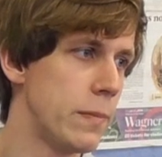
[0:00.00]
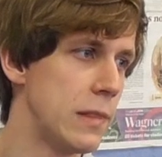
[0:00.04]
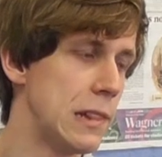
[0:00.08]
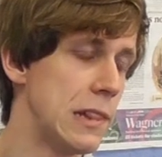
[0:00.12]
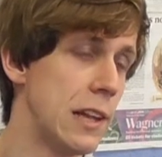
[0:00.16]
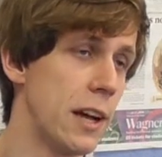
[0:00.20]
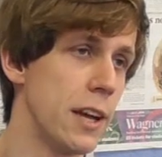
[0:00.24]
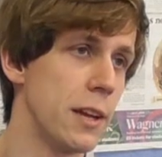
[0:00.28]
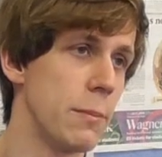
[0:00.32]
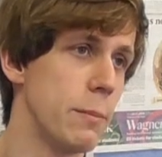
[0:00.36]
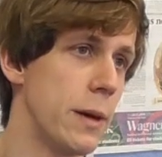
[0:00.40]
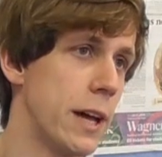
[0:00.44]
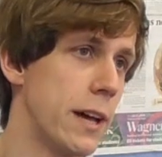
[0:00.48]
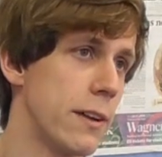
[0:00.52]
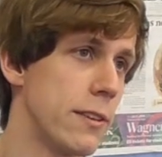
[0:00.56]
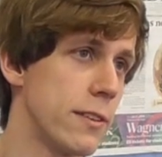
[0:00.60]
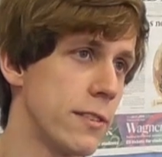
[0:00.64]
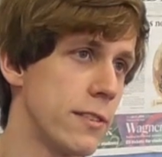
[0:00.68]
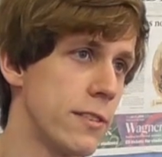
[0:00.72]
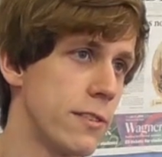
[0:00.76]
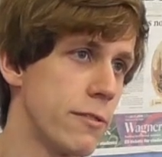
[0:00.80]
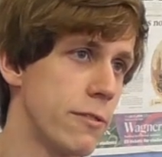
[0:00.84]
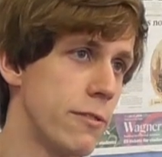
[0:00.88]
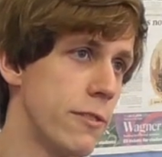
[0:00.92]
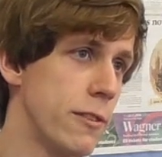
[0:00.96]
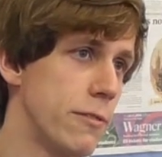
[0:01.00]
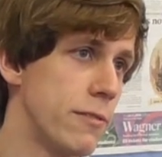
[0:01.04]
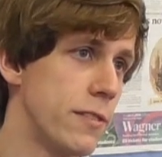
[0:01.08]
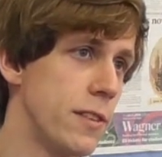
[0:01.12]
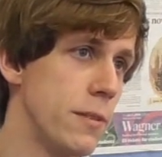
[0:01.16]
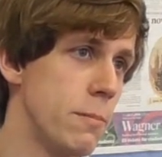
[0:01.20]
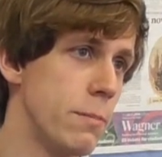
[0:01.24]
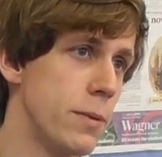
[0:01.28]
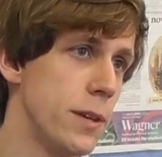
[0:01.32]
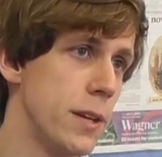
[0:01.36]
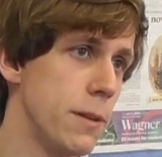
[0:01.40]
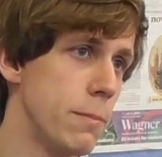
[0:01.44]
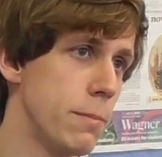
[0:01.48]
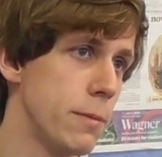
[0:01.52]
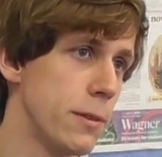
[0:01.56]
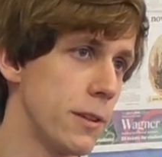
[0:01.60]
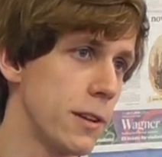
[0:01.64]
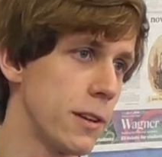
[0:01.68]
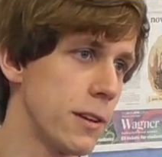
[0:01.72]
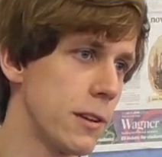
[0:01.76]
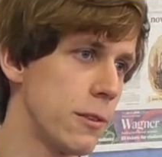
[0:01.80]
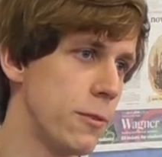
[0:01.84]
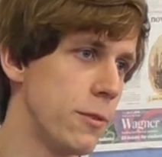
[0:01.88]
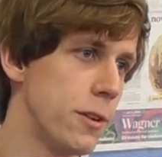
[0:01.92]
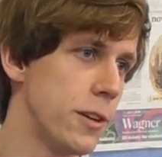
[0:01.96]
line managed 15 people,
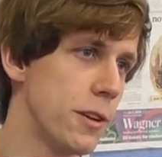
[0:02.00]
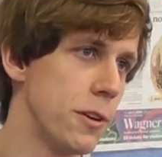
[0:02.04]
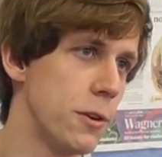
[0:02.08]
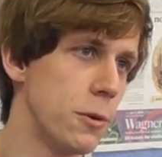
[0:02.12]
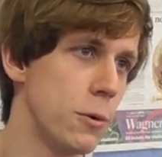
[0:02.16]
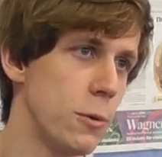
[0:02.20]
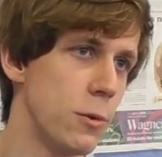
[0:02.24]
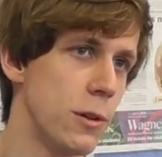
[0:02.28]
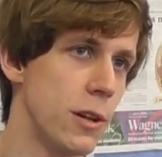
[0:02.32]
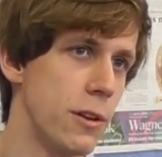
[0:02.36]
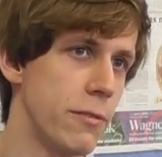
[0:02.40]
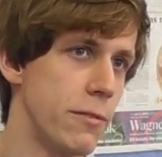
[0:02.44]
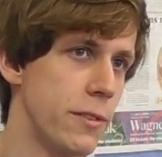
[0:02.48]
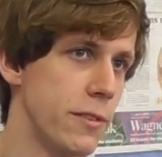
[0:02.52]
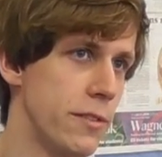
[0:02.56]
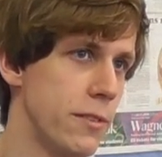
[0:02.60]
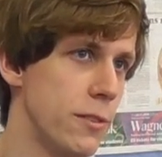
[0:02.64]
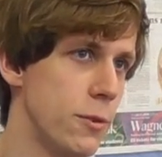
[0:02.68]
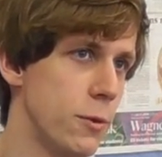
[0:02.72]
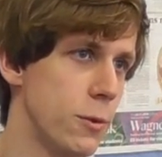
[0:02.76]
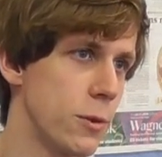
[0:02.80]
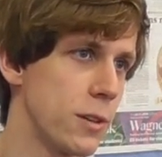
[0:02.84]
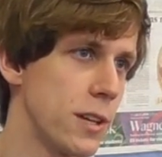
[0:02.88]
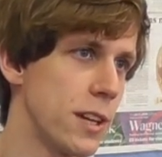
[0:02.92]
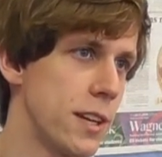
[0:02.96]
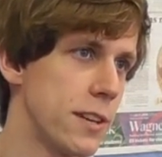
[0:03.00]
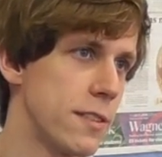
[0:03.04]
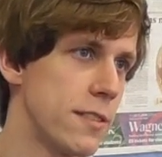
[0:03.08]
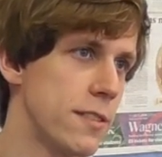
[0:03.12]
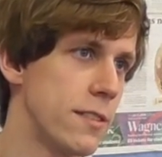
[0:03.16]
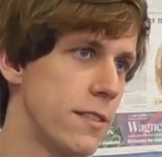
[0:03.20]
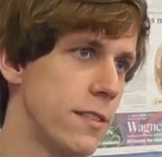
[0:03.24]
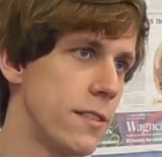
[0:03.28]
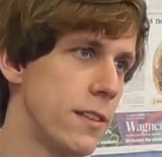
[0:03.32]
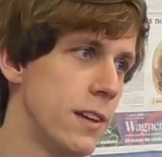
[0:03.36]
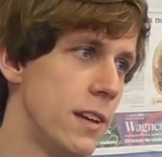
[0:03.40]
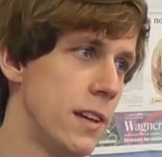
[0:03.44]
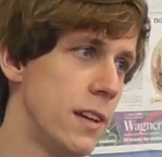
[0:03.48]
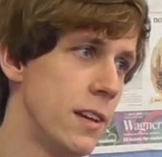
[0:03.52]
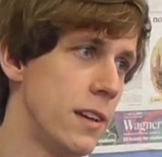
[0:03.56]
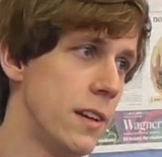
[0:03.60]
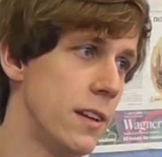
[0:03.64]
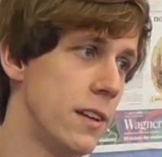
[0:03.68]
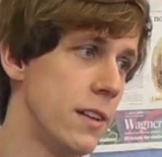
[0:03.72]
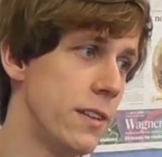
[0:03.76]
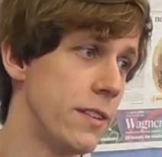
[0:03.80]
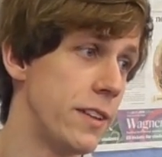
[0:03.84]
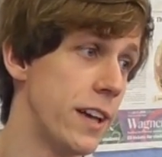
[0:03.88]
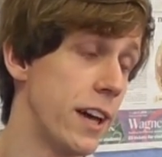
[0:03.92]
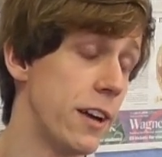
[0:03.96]
including the whole office and the whole kitchen.
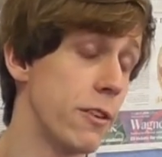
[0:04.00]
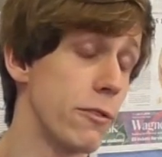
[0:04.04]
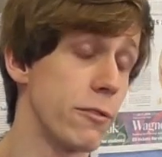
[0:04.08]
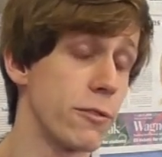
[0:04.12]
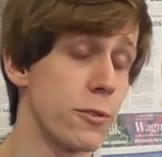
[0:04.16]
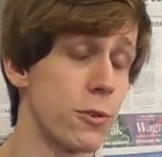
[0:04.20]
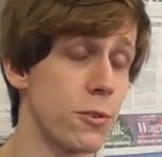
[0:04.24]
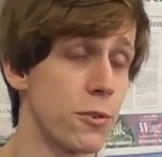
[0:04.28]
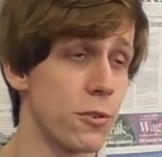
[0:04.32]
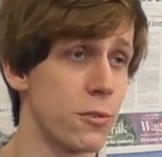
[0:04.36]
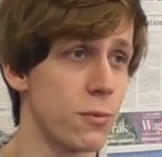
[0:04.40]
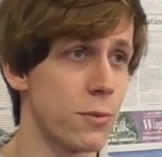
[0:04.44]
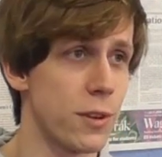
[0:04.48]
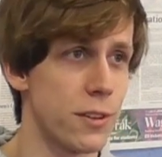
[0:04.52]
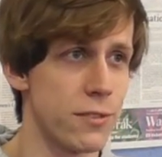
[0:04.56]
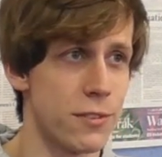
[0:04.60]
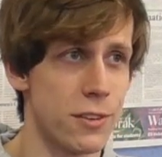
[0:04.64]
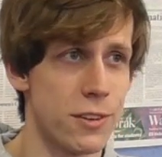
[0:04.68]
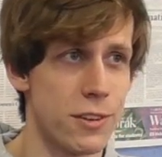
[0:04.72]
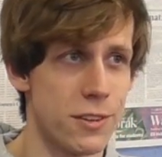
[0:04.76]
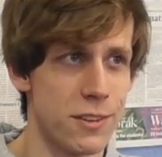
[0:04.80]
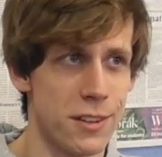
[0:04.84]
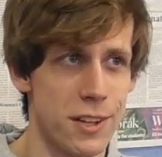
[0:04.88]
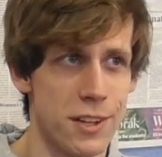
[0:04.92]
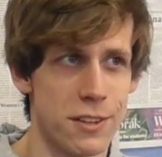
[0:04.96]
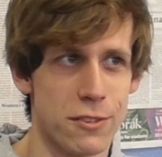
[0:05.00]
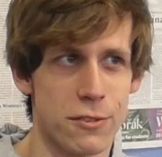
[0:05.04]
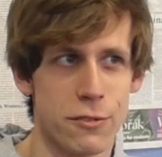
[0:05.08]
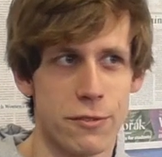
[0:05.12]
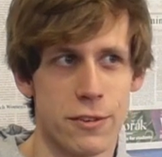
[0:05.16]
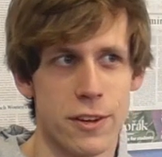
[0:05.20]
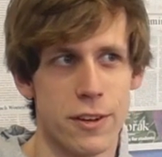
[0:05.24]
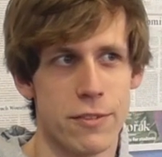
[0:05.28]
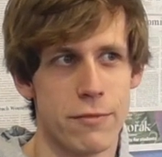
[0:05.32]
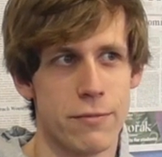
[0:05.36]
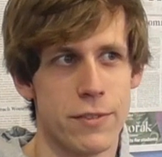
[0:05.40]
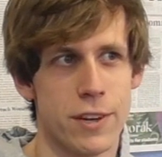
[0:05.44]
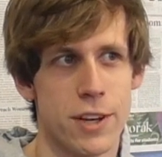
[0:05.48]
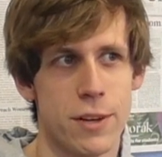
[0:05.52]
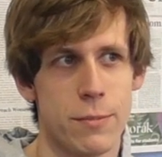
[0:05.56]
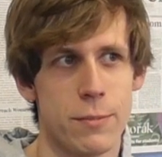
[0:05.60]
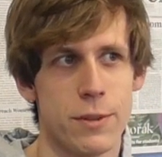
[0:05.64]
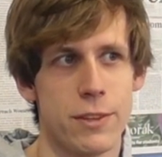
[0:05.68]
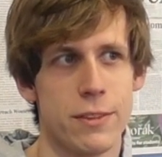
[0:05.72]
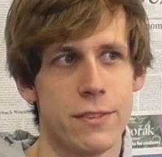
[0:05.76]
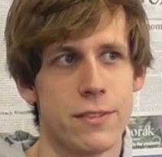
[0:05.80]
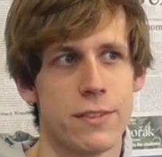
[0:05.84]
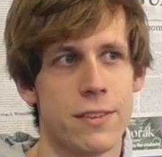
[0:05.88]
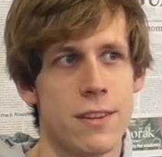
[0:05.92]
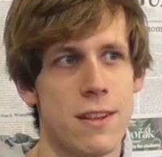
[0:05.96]
That, of course, was not a 9-to-5
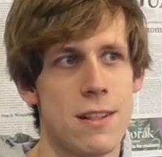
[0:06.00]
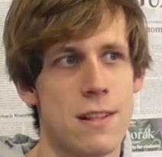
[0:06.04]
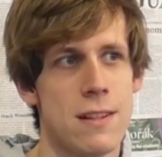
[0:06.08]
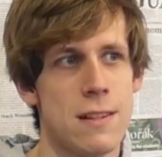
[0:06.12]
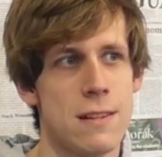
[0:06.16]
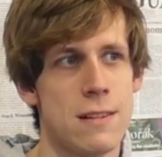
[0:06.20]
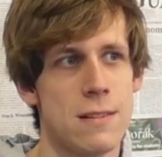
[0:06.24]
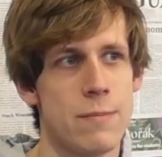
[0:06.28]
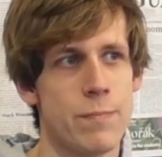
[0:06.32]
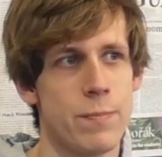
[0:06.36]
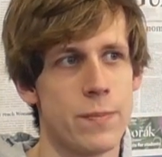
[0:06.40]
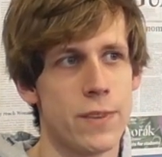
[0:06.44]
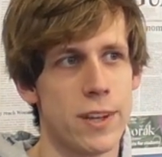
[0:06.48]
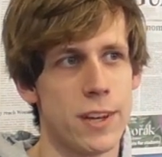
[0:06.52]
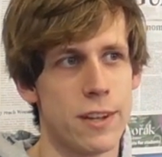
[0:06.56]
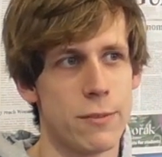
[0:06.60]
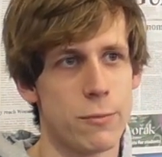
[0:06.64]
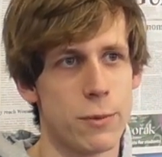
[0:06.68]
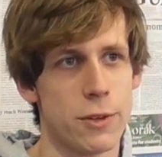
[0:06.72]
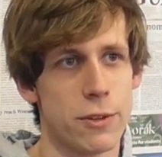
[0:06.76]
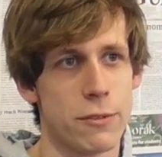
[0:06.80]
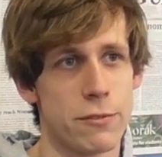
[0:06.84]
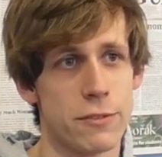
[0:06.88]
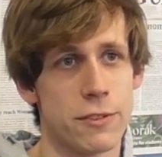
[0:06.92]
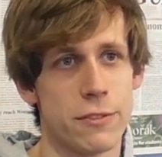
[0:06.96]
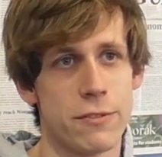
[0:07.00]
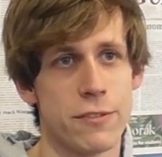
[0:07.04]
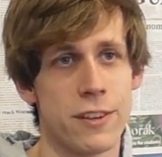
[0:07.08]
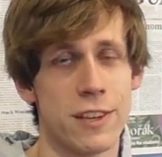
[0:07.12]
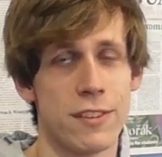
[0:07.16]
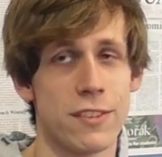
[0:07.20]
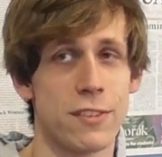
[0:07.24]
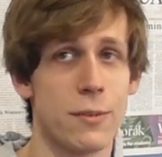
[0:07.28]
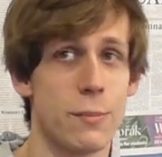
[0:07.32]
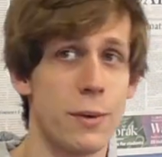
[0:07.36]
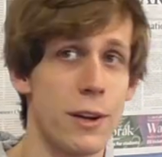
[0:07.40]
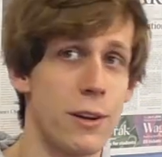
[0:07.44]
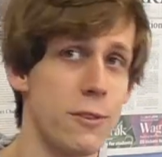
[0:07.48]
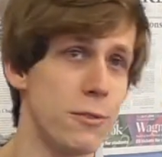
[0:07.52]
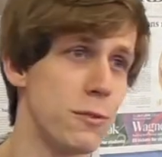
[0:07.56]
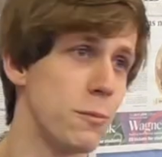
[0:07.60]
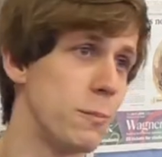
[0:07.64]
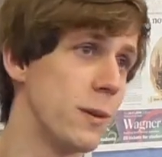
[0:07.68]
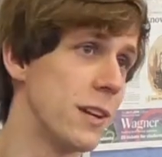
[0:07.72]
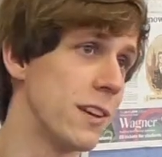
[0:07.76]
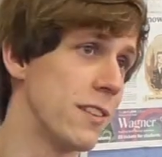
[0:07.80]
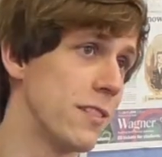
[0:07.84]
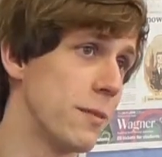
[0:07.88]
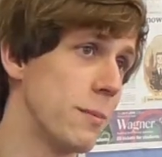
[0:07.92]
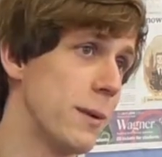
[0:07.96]
environment. And one of the things
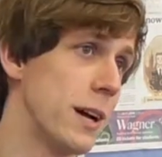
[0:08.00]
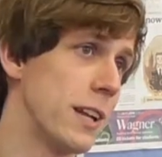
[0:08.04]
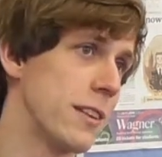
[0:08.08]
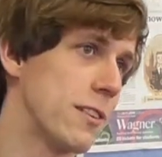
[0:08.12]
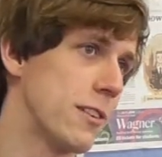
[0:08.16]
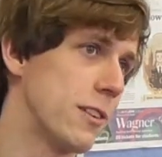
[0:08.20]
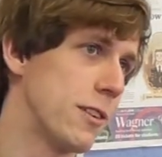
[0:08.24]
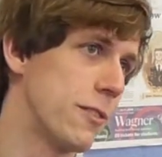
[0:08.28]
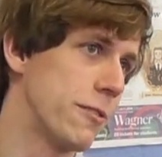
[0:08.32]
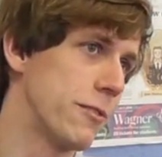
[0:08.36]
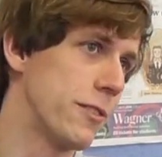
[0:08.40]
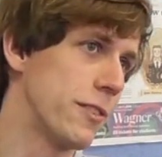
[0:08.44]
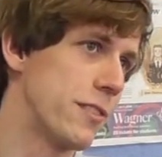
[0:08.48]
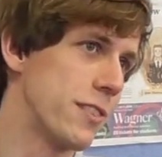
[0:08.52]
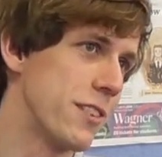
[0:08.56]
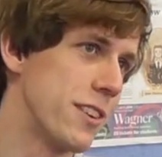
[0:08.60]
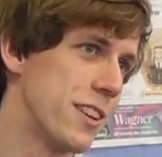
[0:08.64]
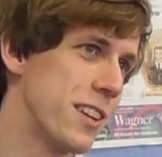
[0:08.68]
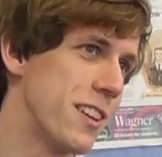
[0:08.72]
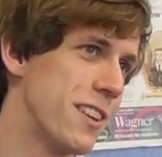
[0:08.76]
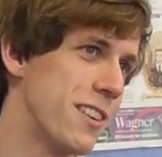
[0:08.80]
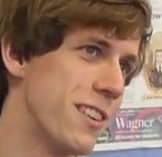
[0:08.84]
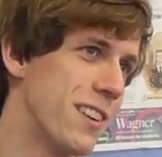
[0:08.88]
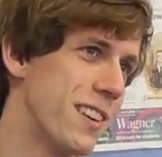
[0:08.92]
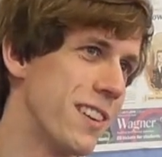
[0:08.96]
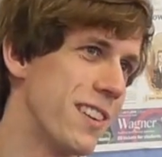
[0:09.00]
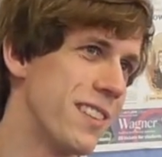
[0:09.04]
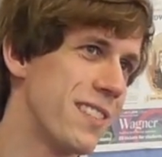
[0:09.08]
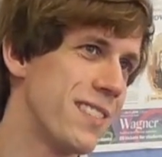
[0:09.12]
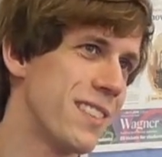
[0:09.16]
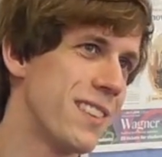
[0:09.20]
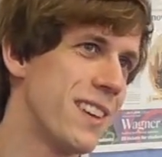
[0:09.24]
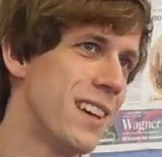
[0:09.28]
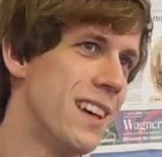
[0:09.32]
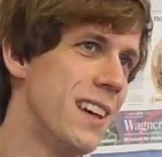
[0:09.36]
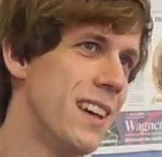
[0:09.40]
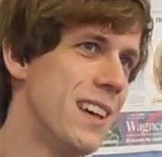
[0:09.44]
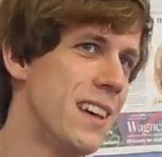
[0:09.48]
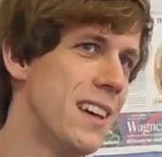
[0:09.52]
about being a sabbatical officer here is